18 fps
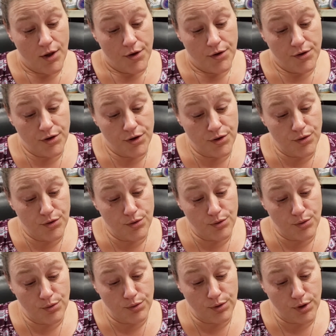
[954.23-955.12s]

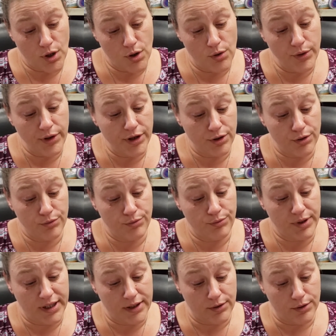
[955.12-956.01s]
You know you're
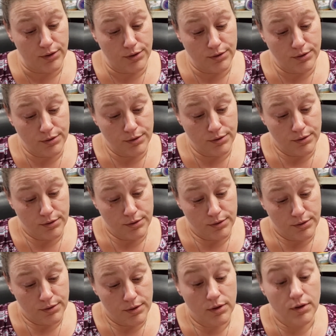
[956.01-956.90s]
real.
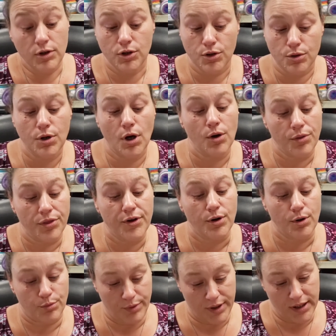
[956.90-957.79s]
You know
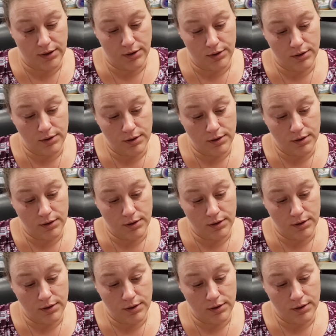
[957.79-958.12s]
they're real.